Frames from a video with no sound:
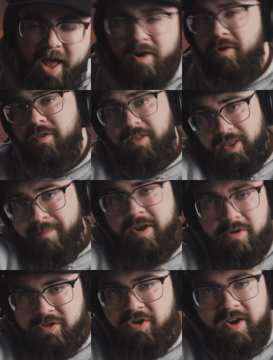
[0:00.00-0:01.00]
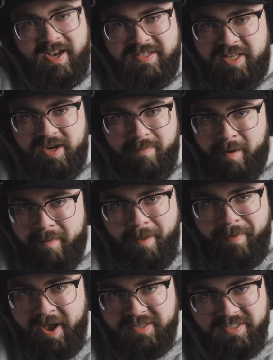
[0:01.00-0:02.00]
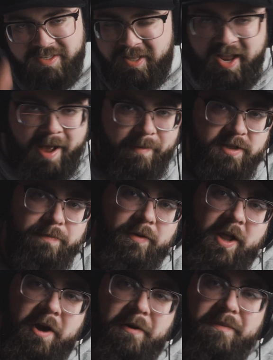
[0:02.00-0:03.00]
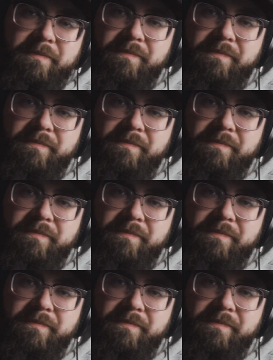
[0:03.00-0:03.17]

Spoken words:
I don't know. Let me know what you guys think about matte boxes in the comments below.